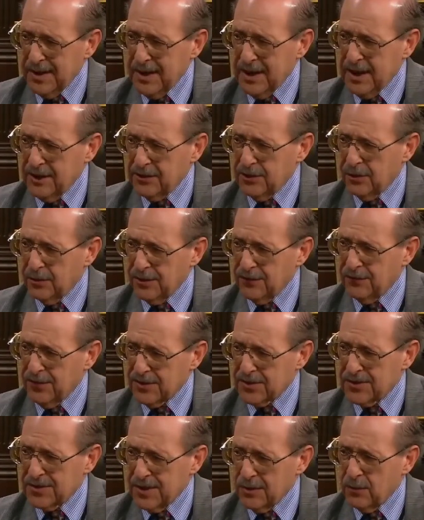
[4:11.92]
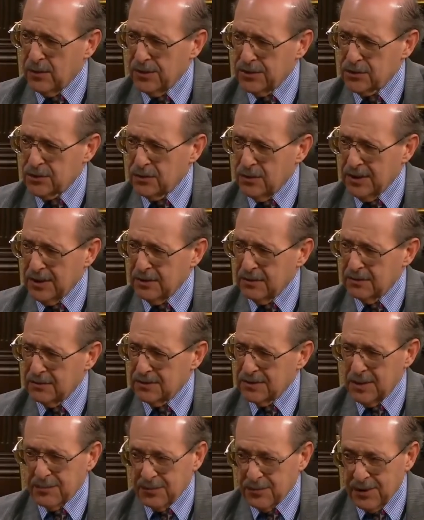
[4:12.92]
And it only fixes that one joint
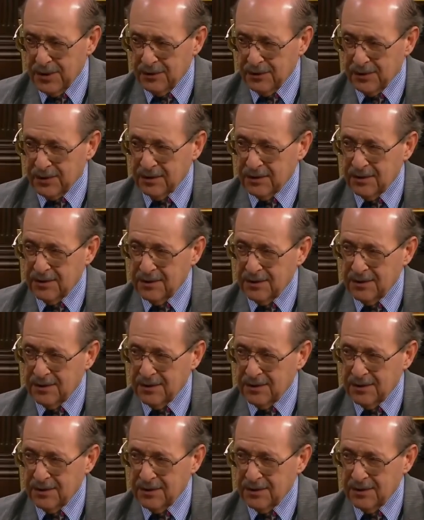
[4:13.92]
temporarily.